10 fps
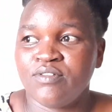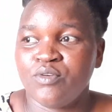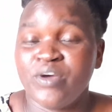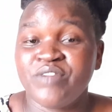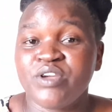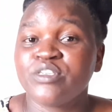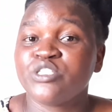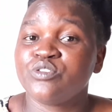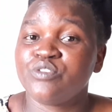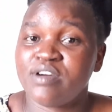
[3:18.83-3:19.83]
When we got
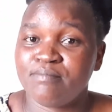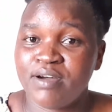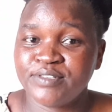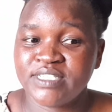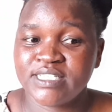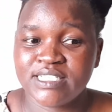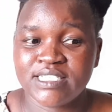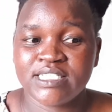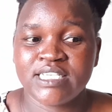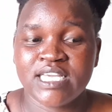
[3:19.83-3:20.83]
to know about
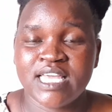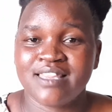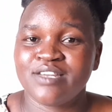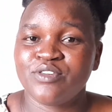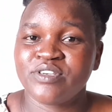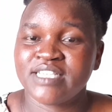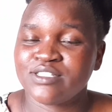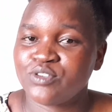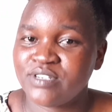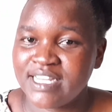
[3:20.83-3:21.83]
it, the doctors
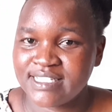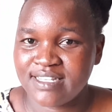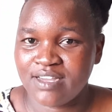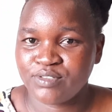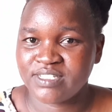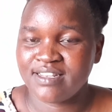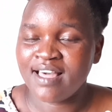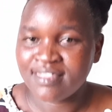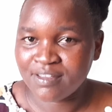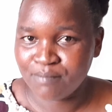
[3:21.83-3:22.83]
told us there was
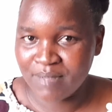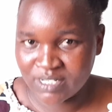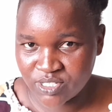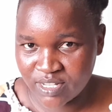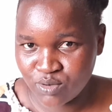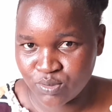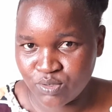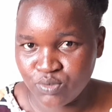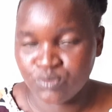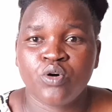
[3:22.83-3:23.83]
nothing much they could
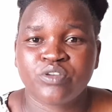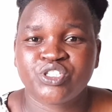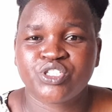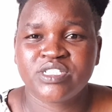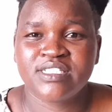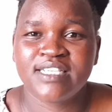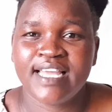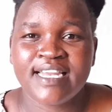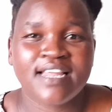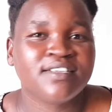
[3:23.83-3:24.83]
do. So she
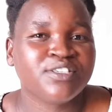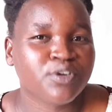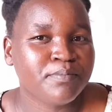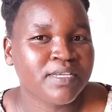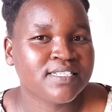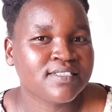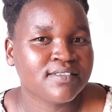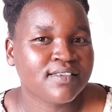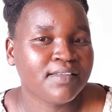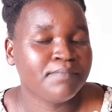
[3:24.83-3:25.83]
delayed a little bit
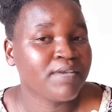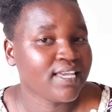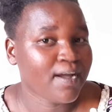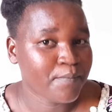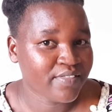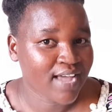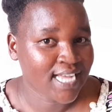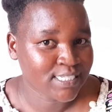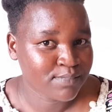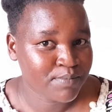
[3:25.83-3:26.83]
in picking up with her
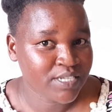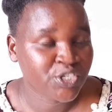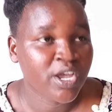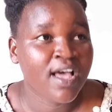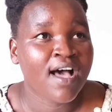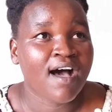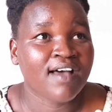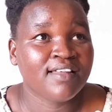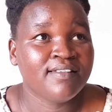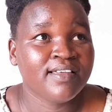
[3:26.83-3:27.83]
speech.
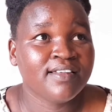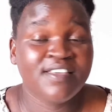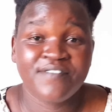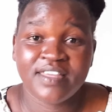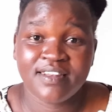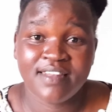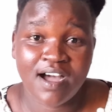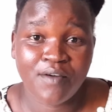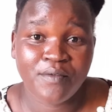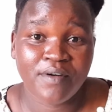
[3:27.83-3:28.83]
And then even
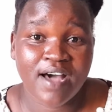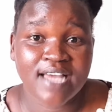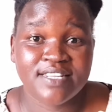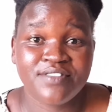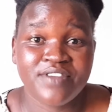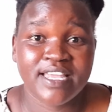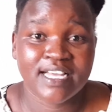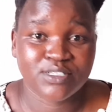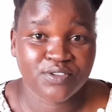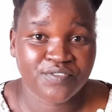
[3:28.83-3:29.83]
now, at 3
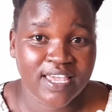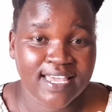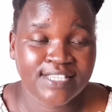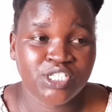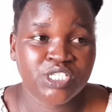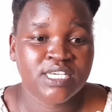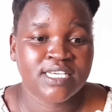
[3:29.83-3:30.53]
years of age,